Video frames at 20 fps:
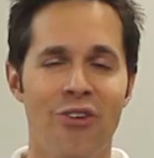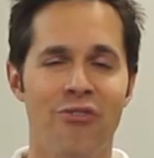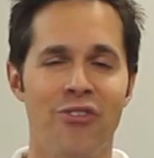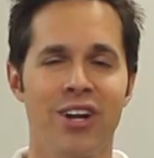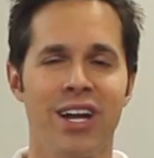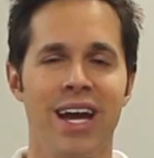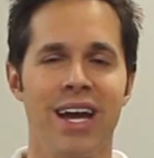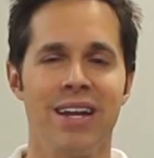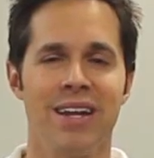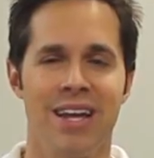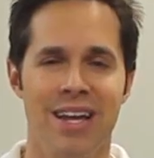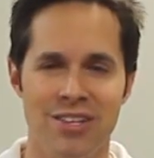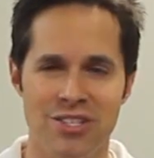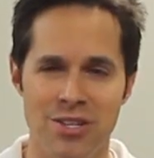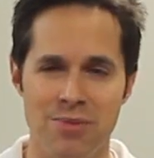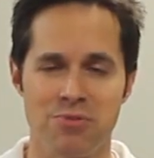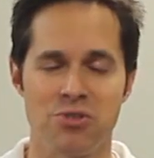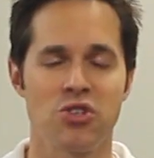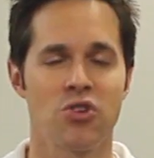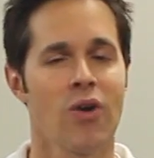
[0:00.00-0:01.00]
don't forget,
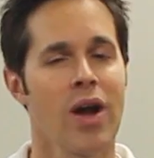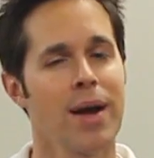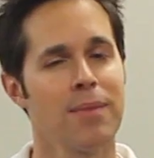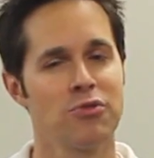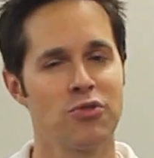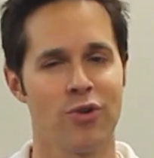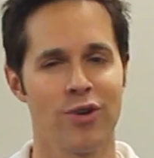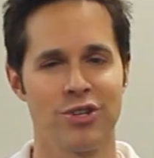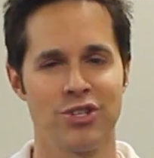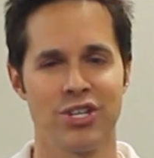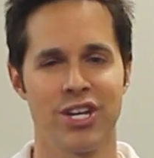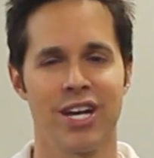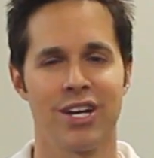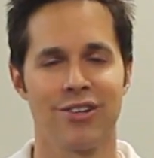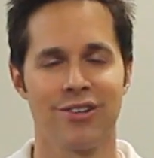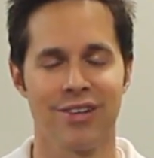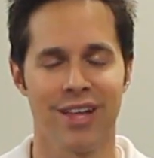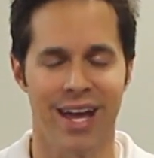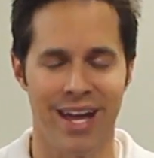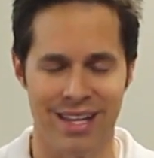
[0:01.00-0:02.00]
subscribe to our
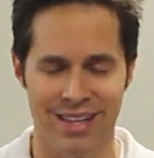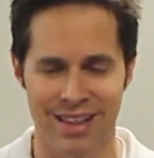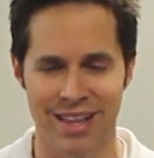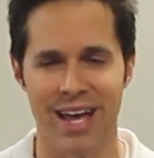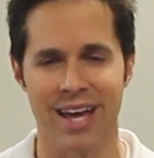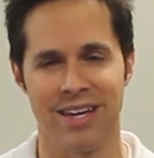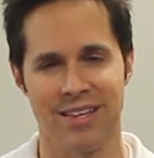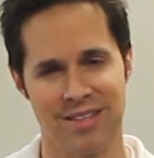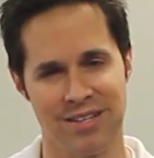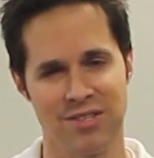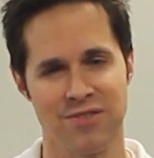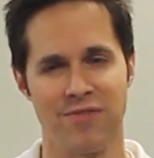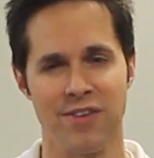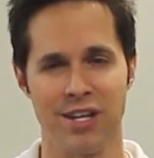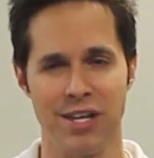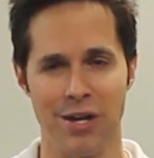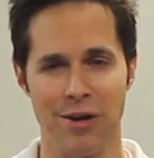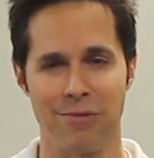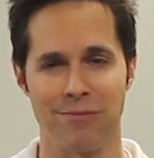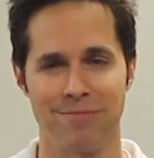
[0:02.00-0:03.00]
channel and like this
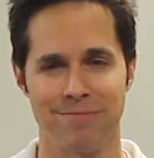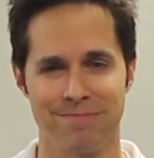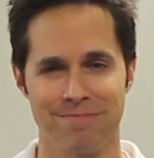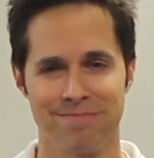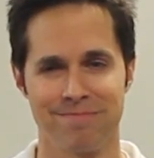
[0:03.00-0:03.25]
video.